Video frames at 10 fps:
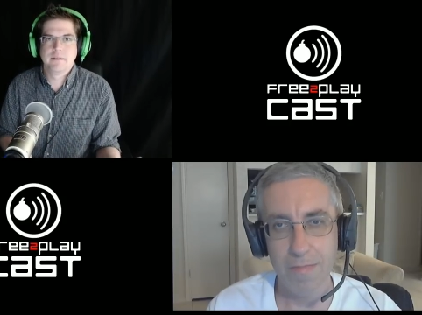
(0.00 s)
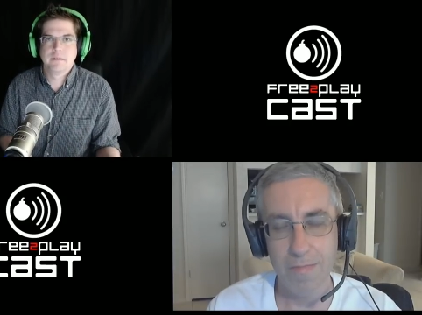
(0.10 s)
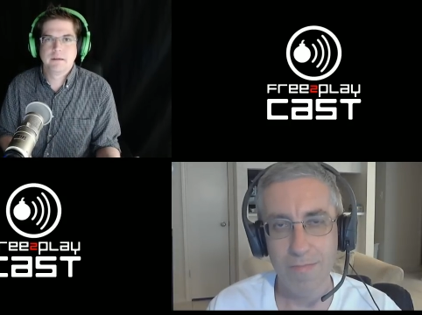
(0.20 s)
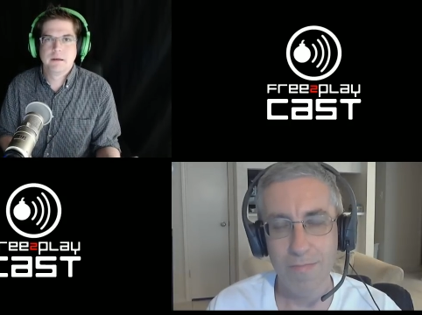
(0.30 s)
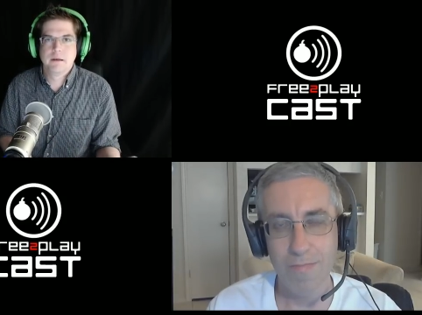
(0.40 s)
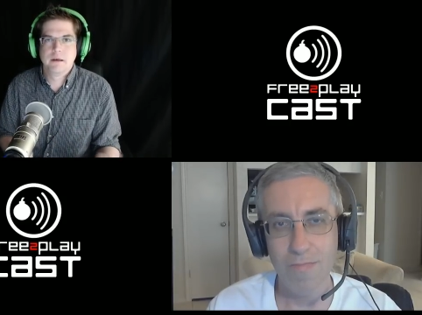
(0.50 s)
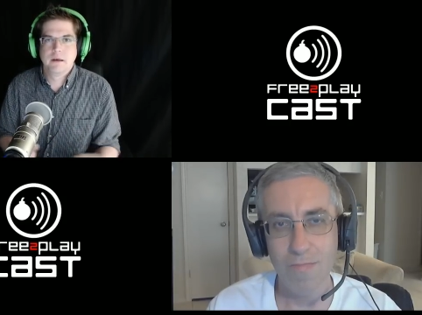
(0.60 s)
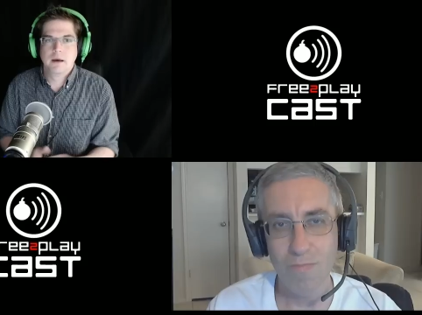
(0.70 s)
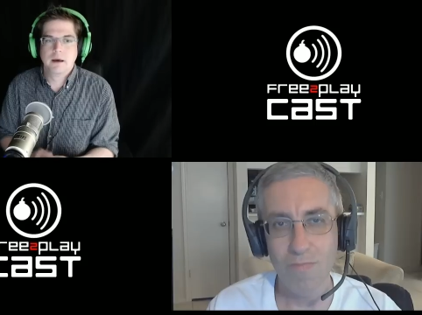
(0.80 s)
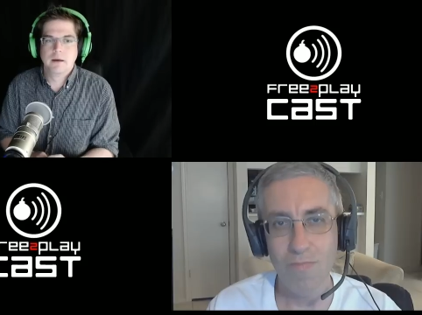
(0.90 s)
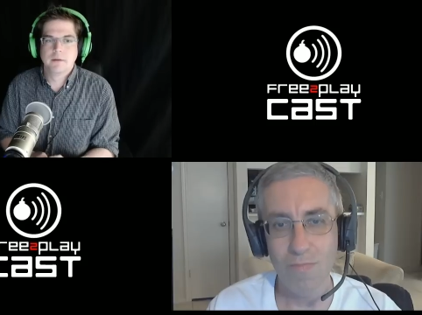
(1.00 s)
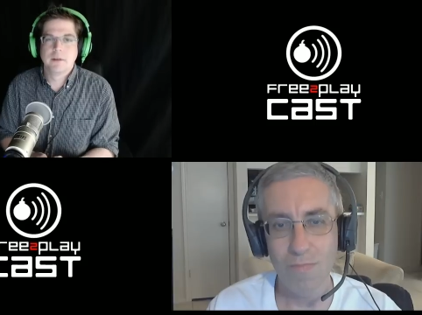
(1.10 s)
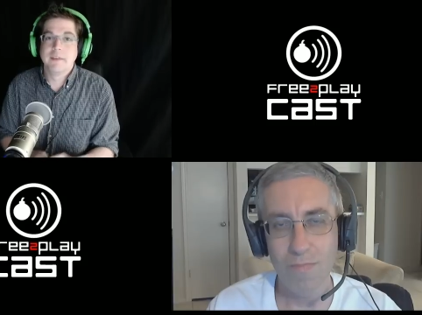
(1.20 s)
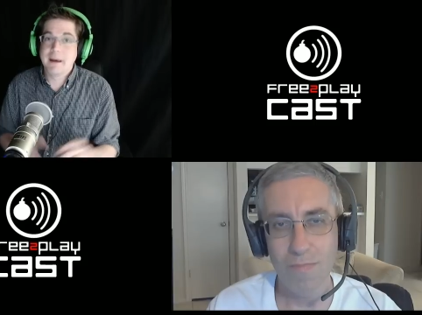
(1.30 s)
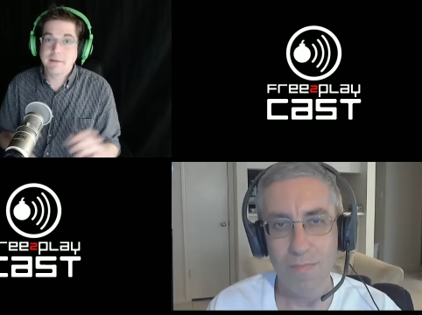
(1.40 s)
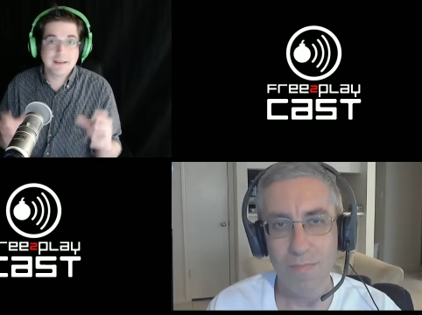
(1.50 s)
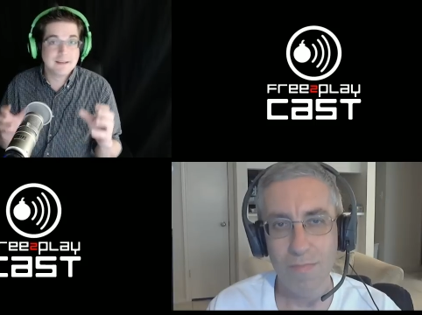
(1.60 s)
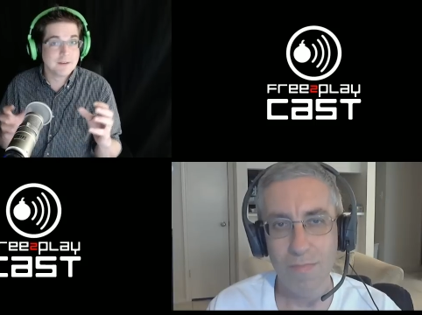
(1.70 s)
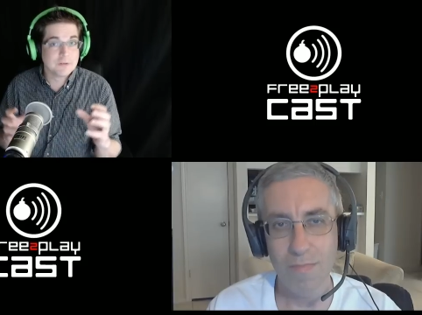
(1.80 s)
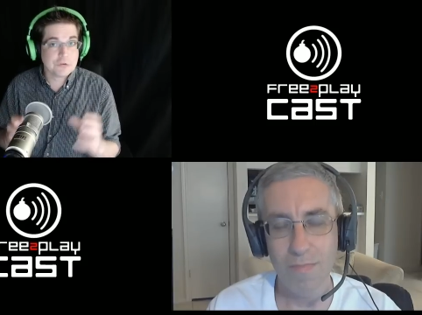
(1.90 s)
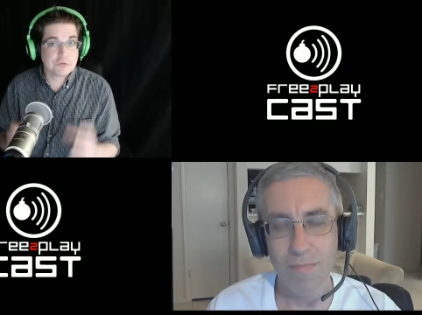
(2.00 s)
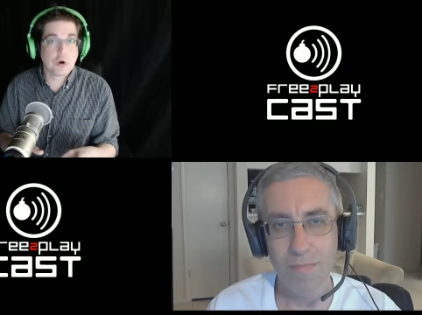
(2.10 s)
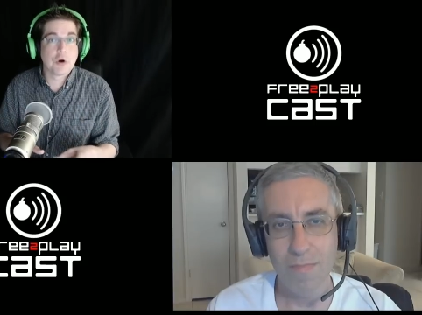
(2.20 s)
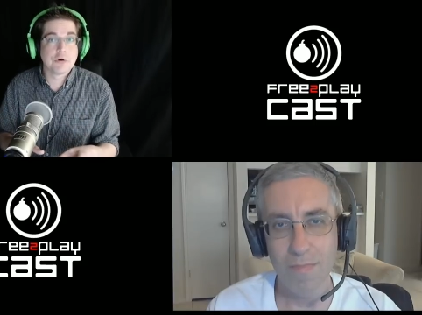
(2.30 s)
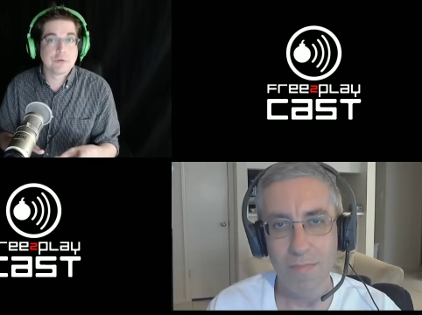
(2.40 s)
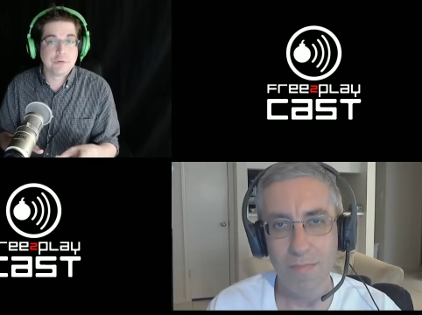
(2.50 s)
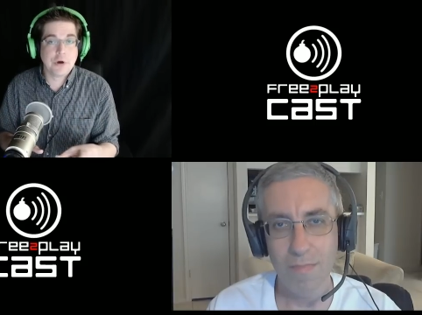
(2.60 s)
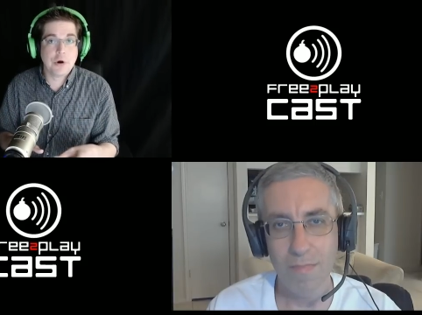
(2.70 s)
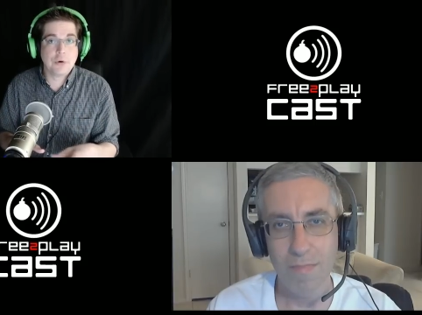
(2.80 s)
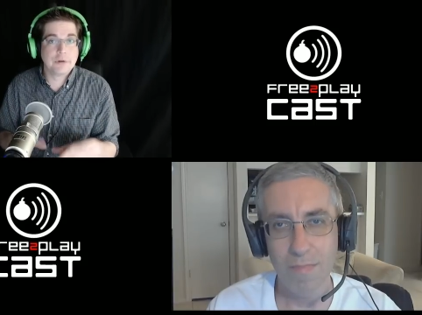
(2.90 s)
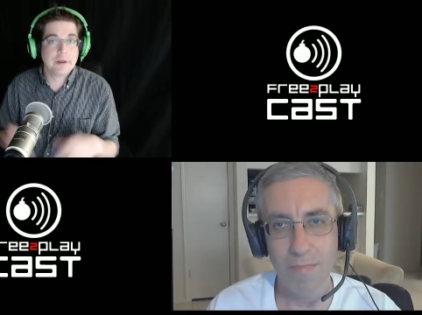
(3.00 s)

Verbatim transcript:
Speaker 1: Mm-hmm. uh, so, and that's in the starter zone.